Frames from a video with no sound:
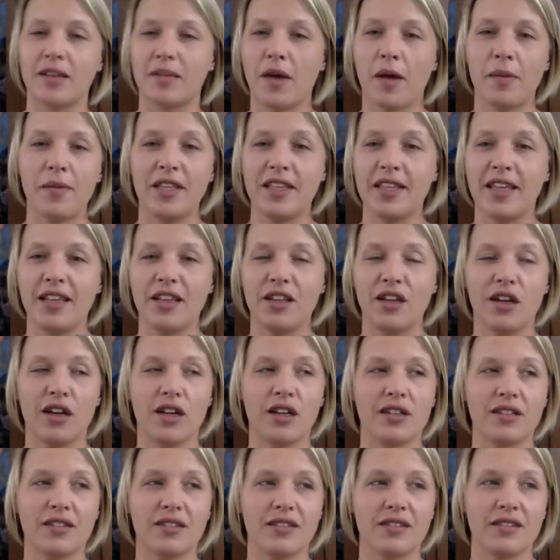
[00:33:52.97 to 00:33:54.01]
I mean, they
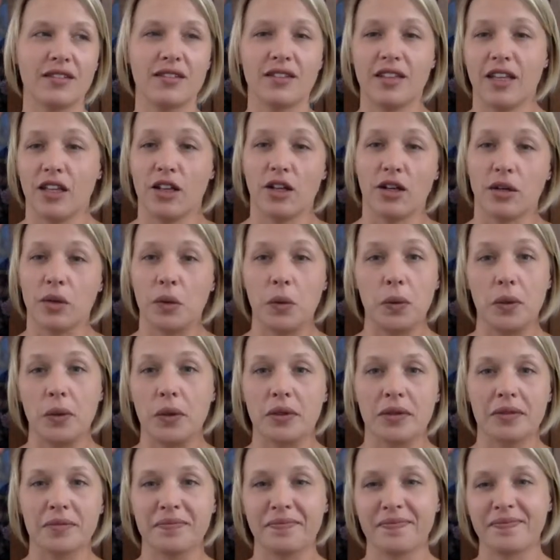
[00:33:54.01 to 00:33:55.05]
look
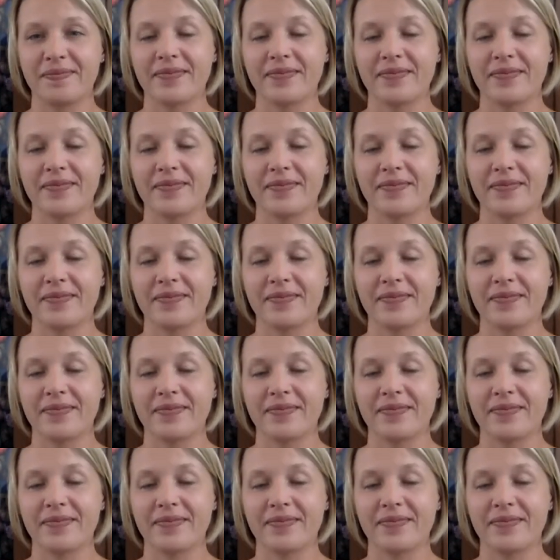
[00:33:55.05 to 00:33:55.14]
cool.